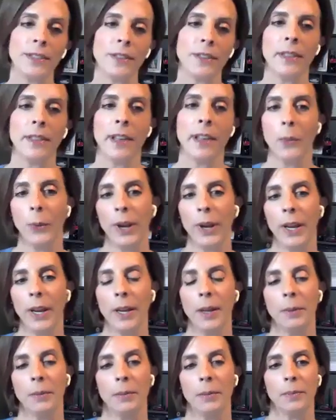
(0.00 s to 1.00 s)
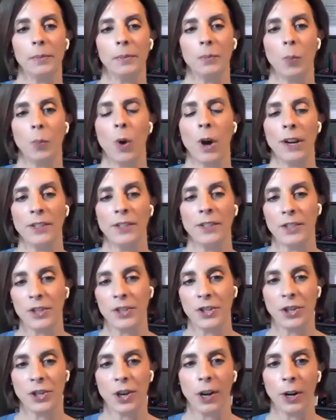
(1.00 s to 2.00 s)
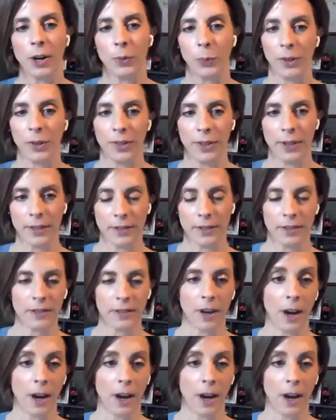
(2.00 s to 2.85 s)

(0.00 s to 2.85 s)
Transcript: the reason that we wanted to start with this